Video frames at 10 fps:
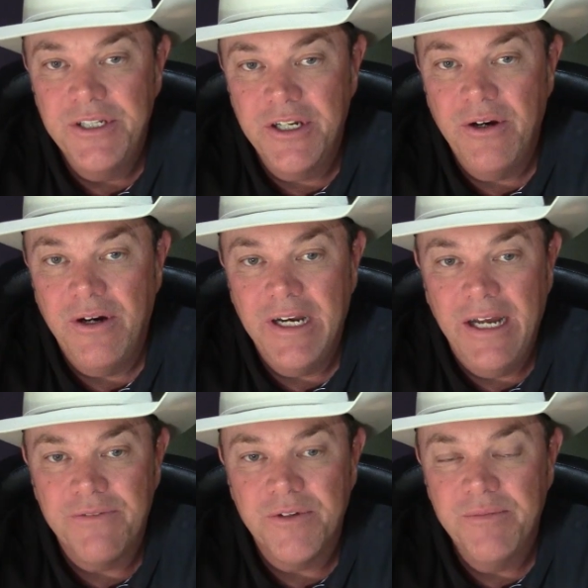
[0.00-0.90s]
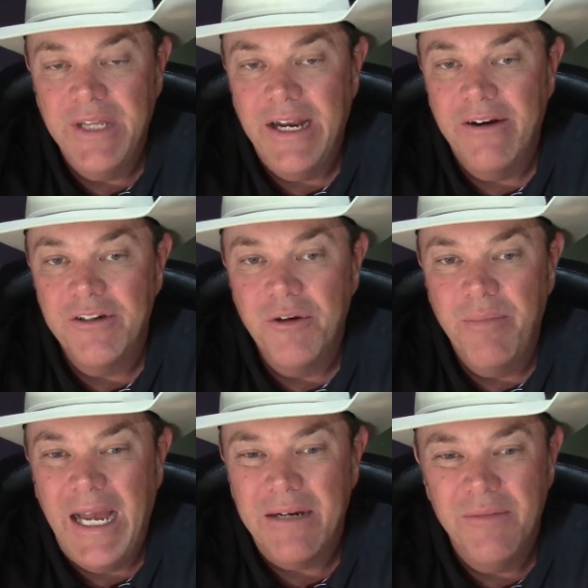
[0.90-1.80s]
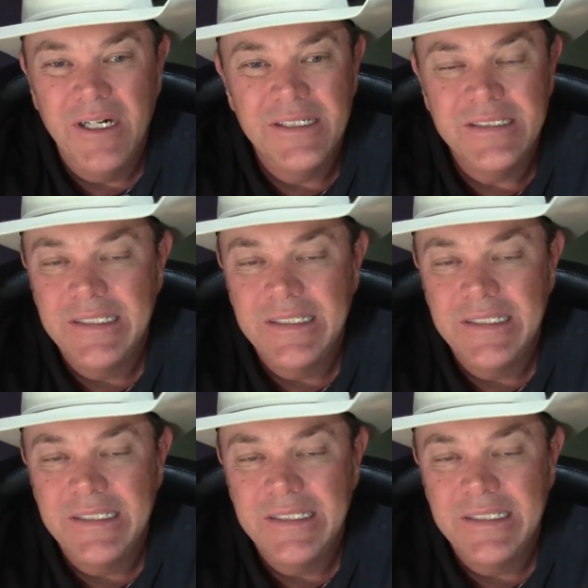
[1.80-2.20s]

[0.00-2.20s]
You've gone out from there on your back months,